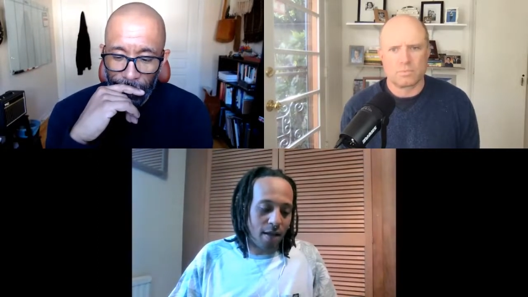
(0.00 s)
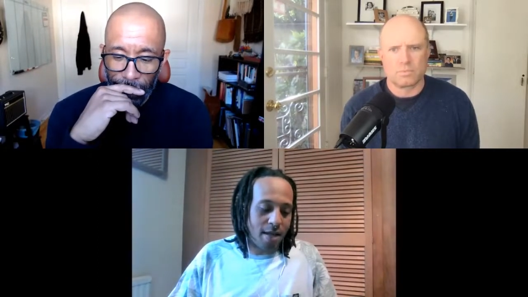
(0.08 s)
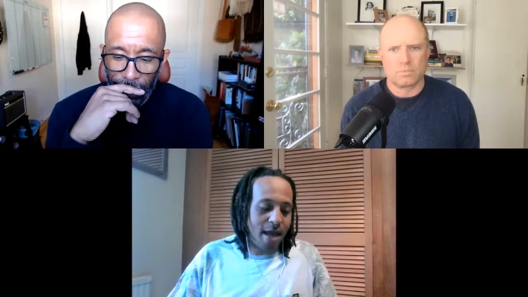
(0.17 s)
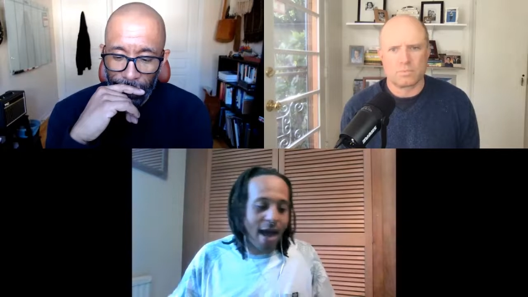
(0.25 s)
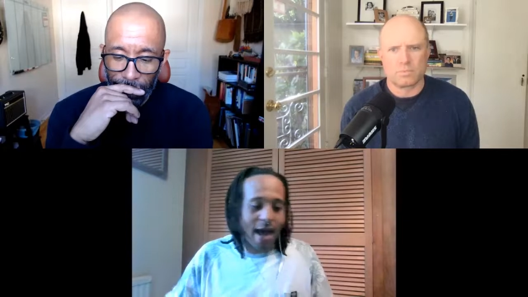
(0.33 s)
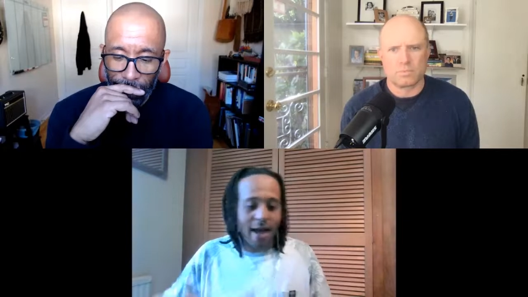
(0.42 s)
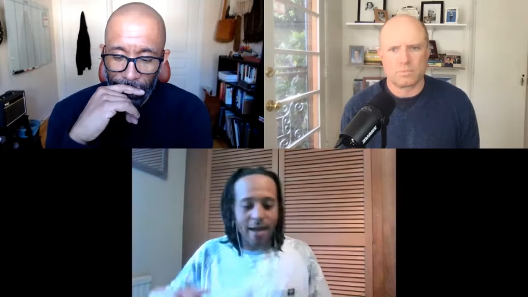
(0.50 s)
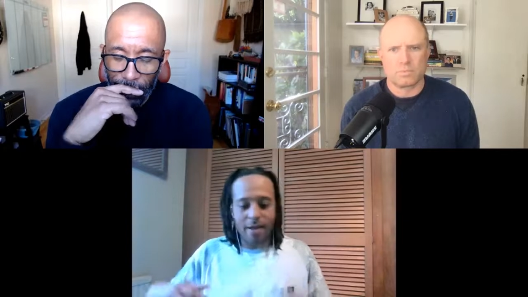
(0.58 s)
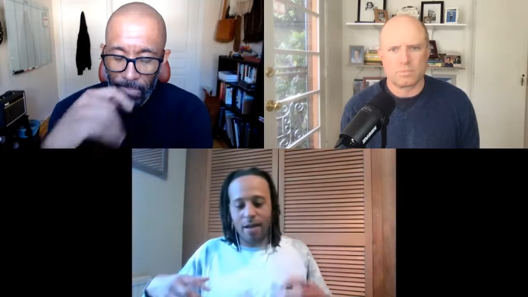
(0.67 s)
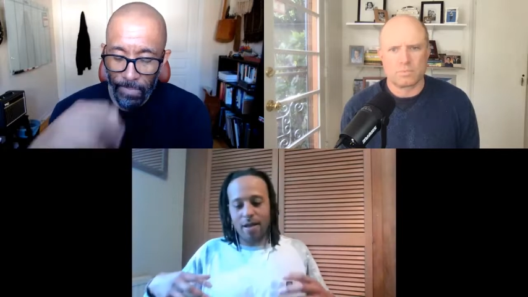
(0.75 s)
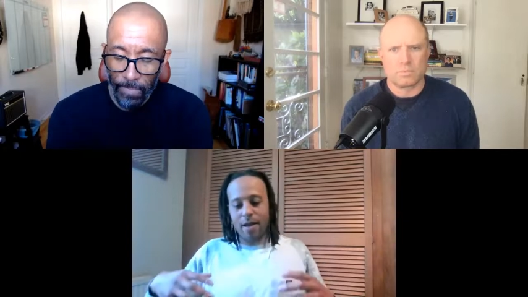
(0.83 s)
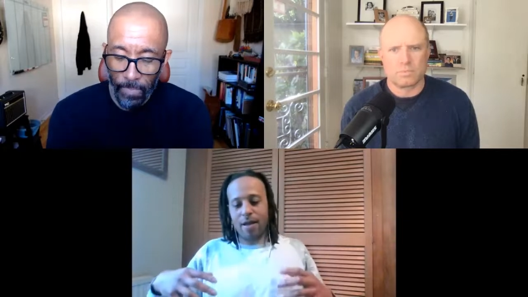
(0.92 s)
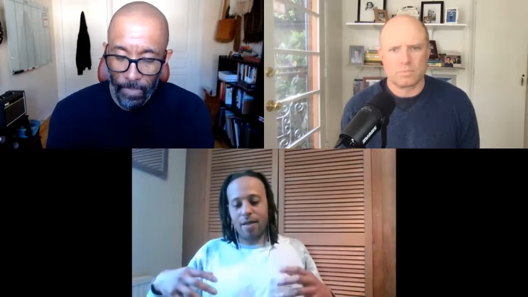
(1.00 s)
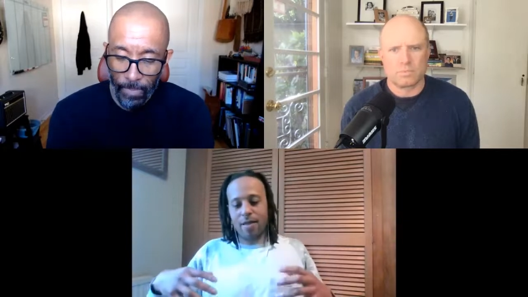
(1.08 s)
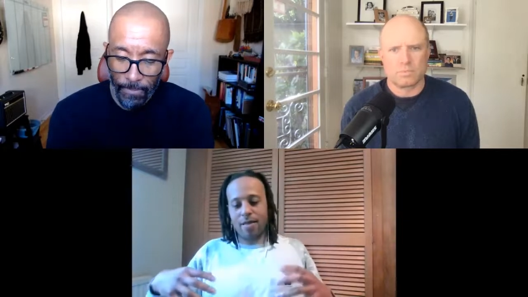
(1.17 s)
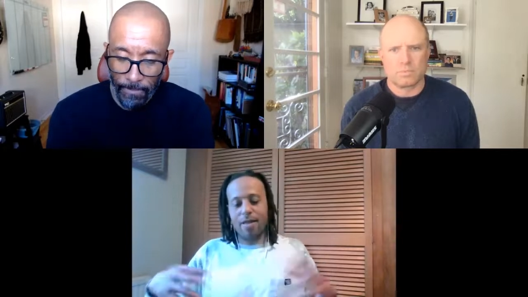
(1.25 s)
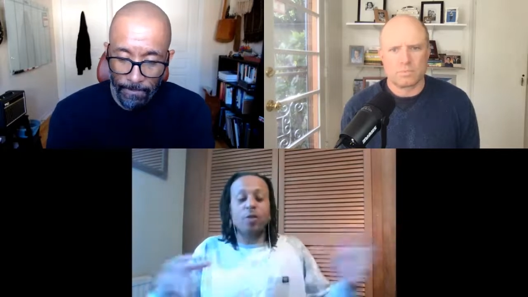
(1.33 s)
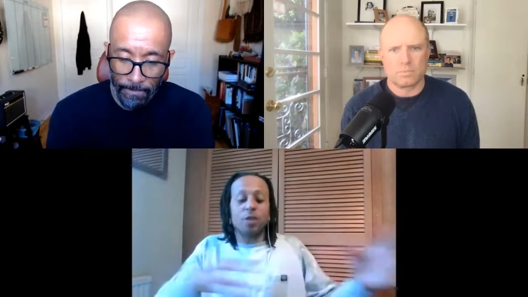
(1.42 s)
Speaker 1: yeah, it, it,
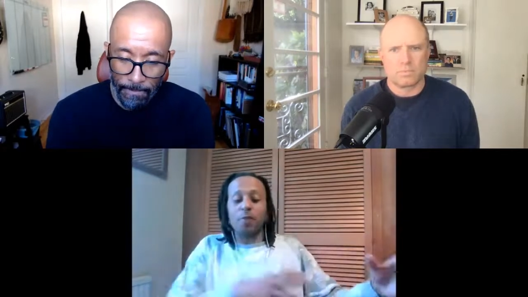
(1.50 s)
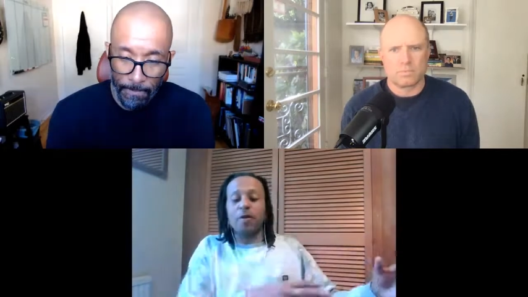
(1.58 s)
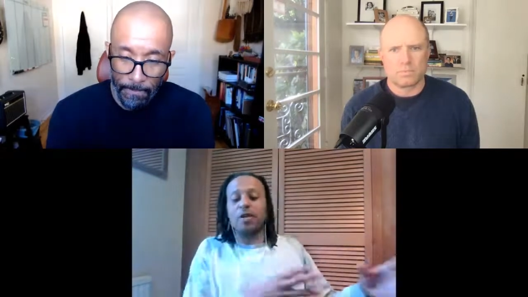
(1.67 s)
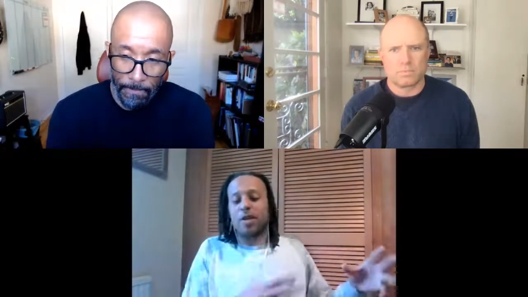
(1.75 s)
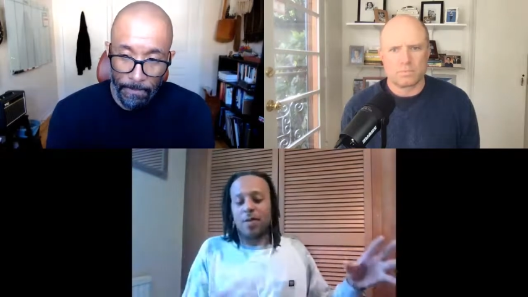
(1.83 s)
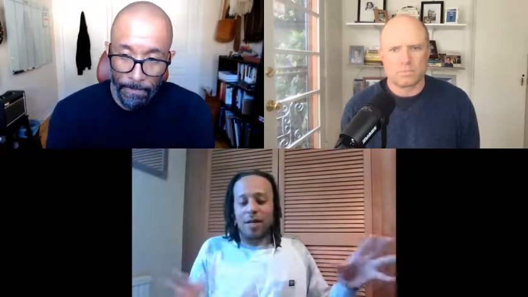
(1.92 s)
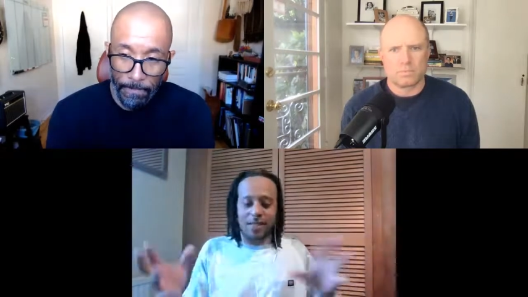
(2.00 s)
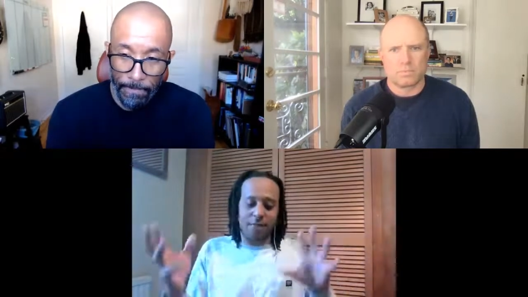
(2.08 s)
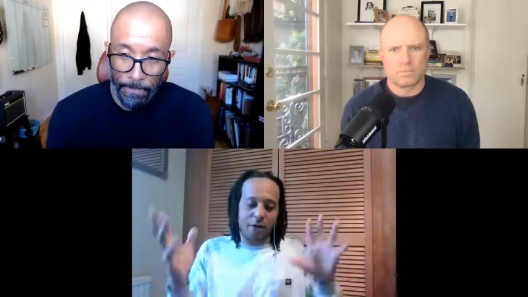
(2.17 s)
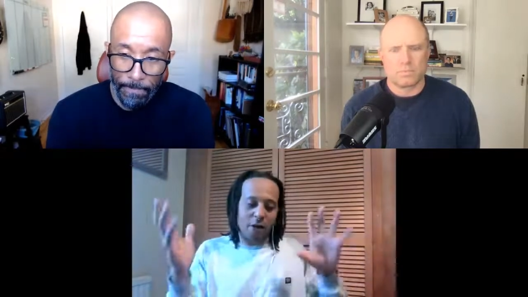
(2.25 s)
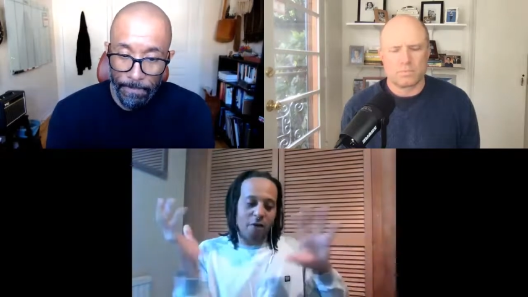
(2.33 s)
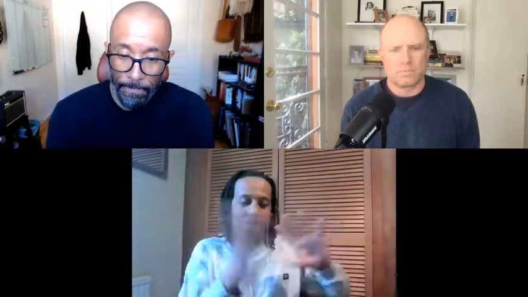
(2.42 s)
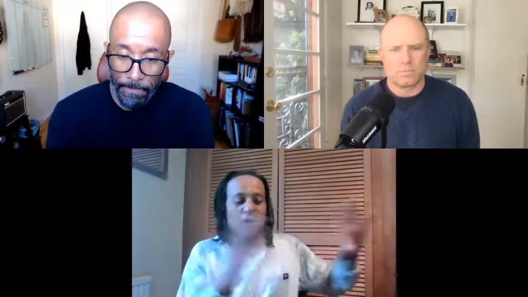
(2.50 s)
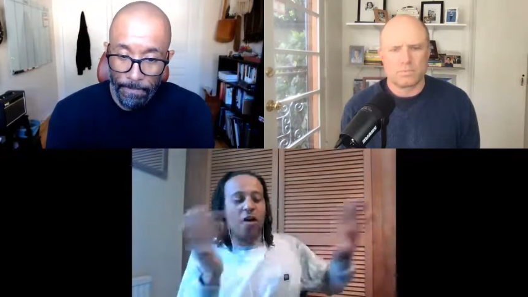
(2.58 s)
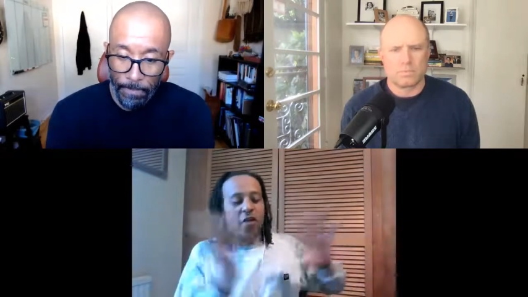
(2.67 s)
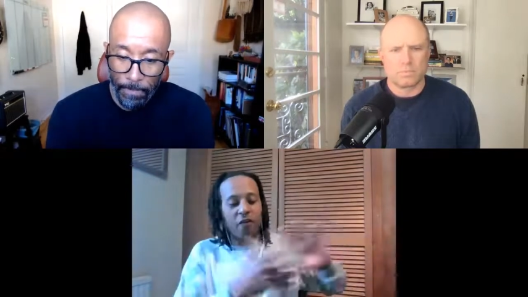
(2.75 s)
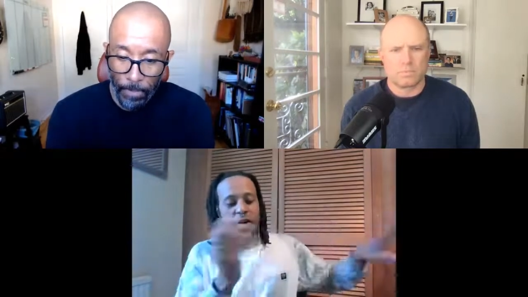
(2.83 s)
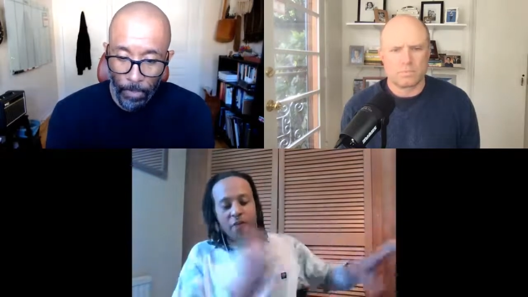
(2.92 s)
there was a period of time actually. Let me go
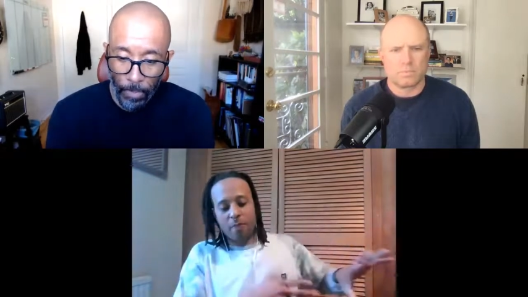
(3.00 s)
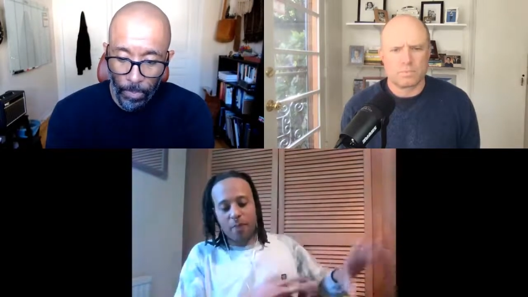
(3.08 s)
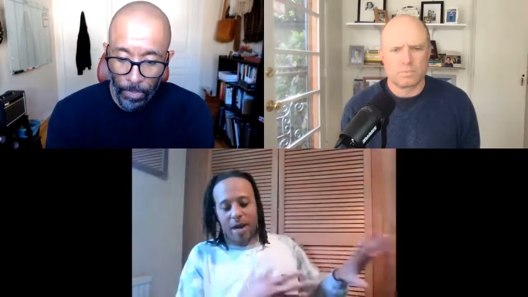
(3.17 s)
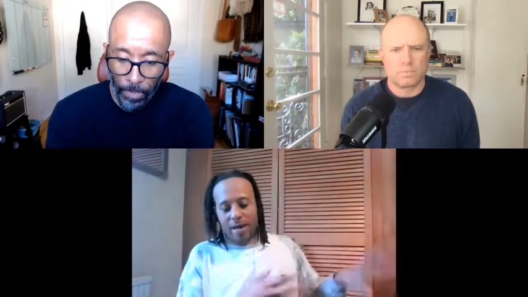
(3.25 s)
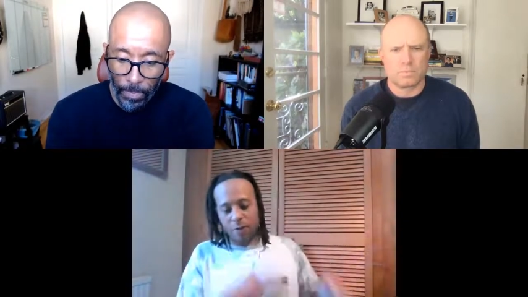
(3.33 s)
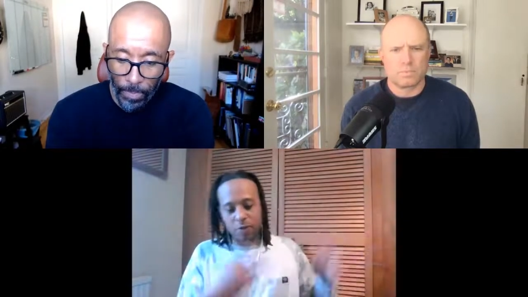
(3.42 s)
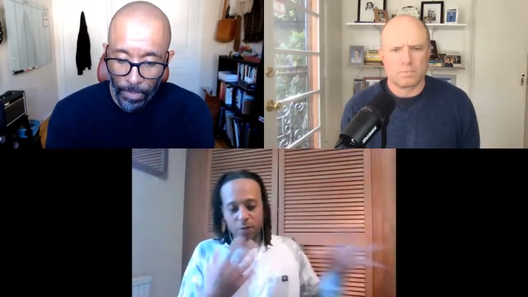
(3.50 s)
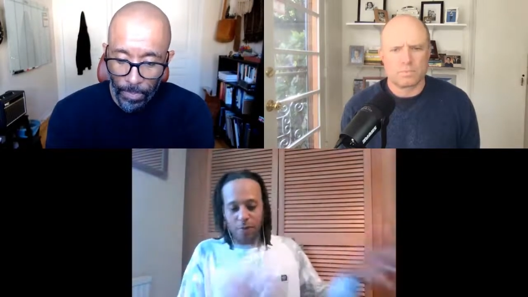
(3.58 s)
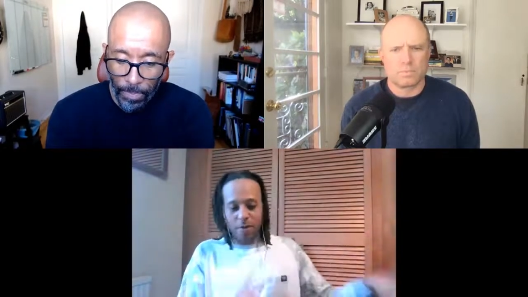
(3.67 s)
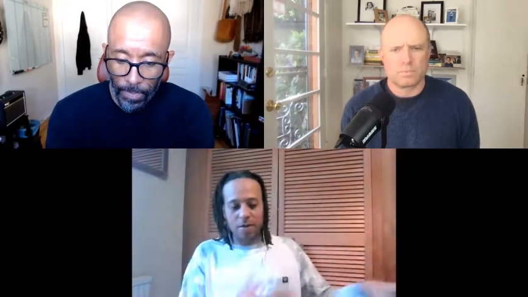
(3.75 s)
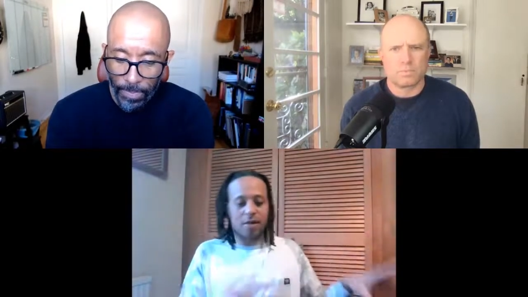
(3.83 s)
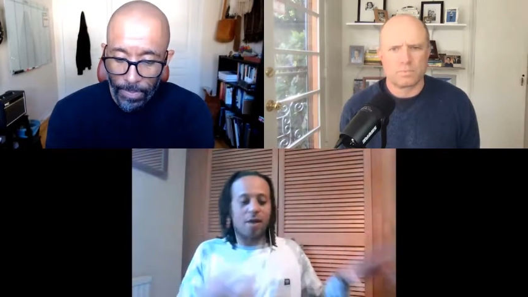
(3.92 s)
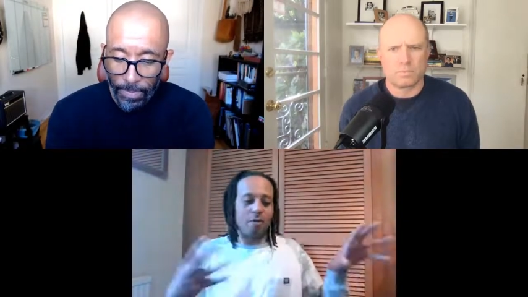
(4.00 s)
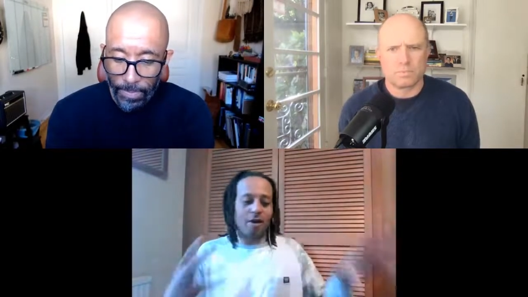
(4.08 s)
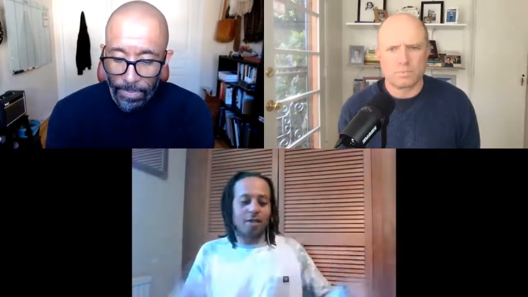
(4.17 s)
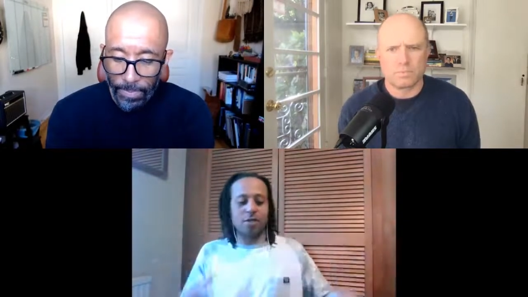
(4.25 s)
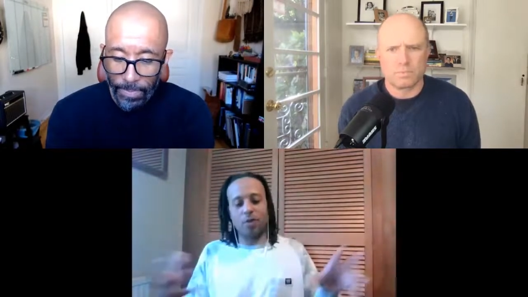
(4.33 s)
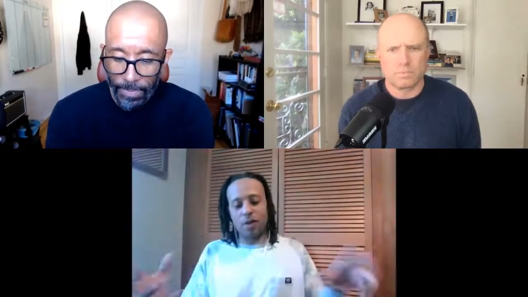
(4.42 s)
further, further back. There was a period of time
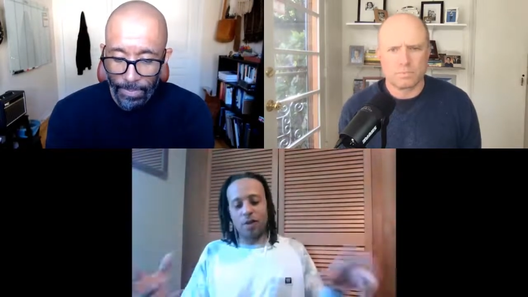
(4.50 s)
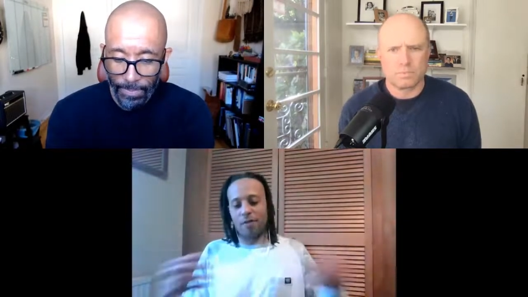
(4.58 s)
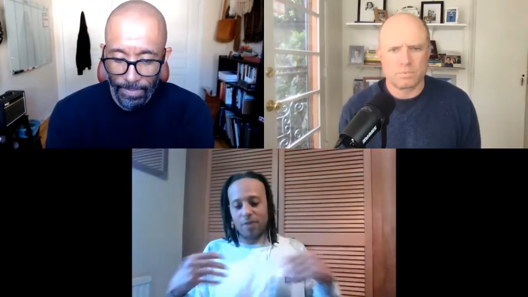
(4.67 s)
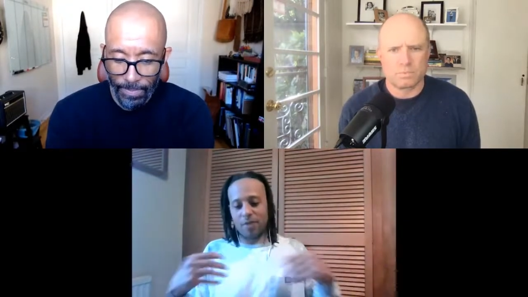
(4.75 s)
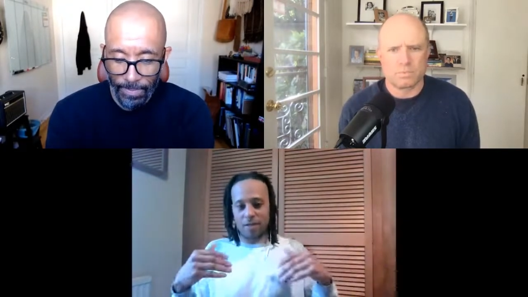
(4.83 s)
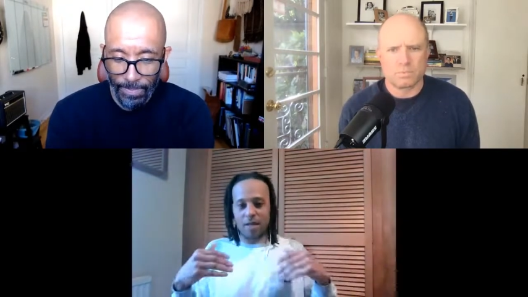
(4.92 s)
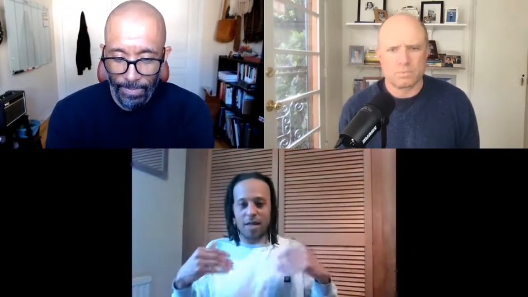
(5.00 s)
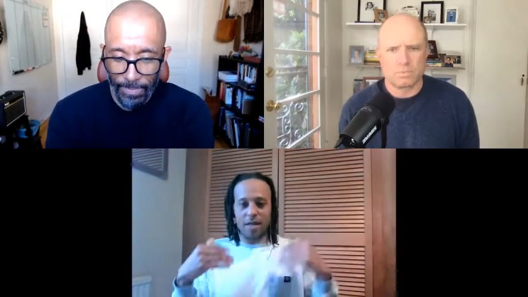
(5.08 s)
where I saw love as a